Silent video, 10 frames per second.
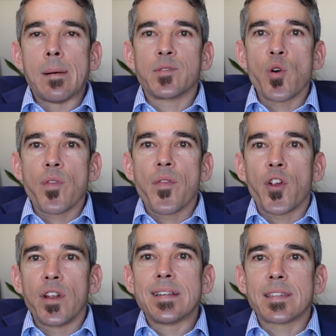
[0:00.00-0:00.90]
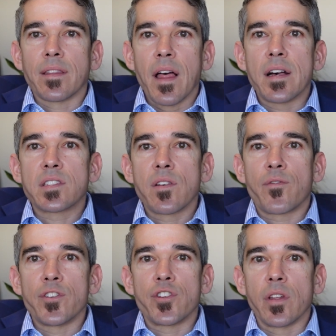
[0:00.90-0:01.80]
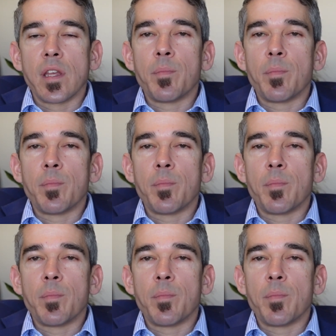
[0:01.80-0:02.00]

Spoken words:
so that there is less fragility.